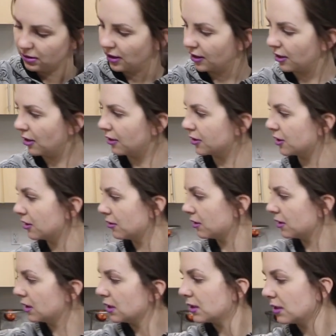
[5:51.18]
I could also
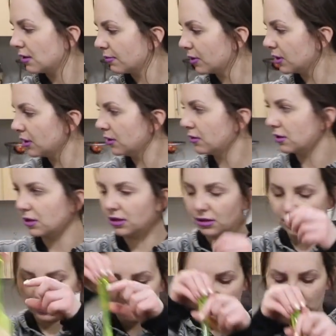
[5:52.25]
use this. I'm gonna use
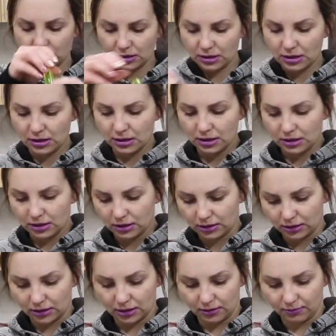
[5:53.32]
this.
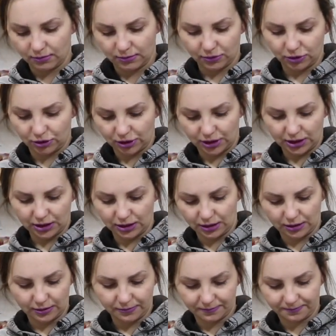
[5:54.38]
Just gonna mush it in
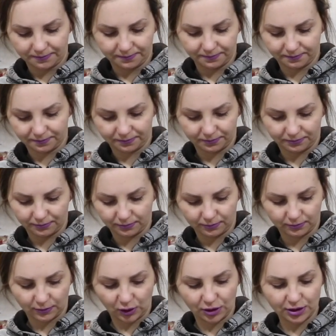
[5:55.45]
there.
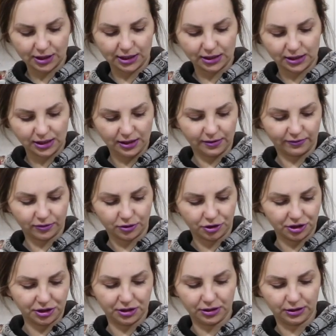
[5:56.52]
Good idea,
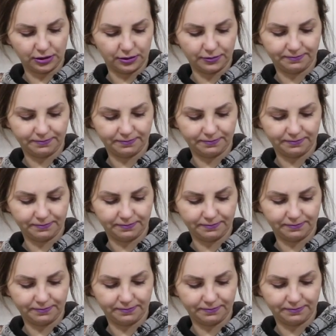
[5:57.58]
Virginia.